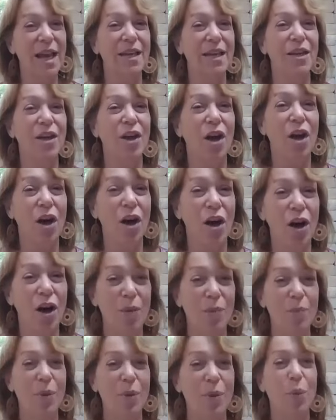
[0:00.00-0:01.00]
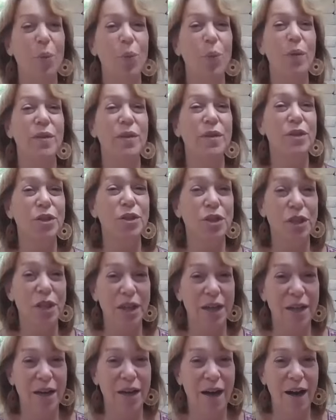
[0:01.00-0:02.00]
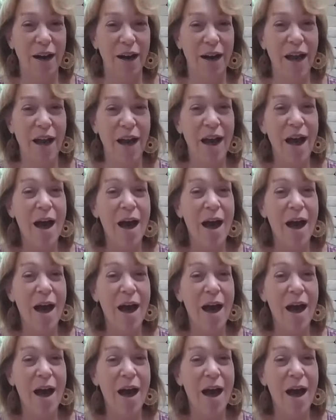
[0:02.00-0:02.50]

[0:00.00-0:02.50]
and Calm with Qigong.